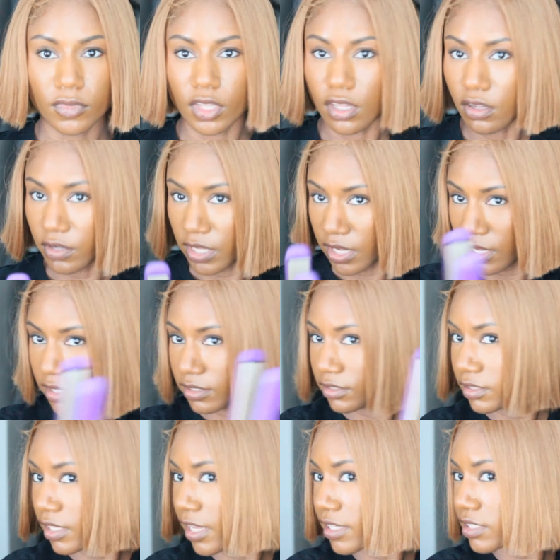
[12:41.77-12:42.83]
Oh yeah,
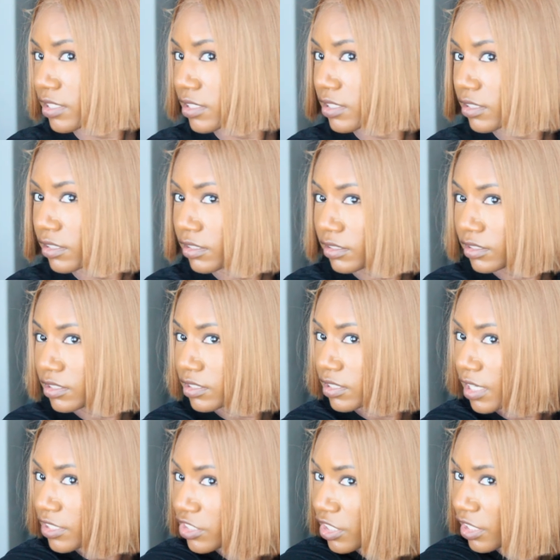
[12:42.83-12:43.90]
that's
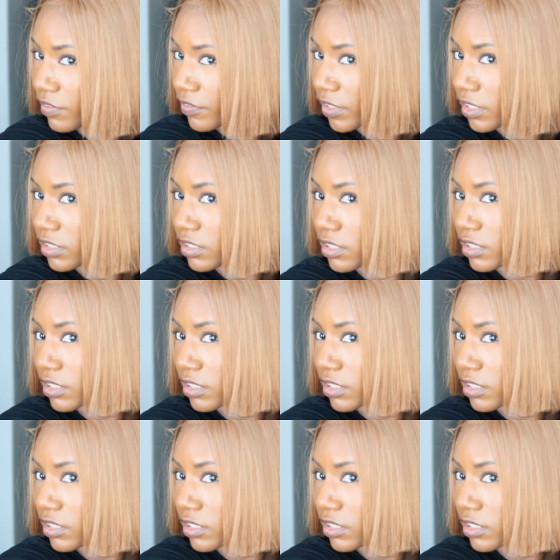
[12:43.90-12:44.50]
such a difference.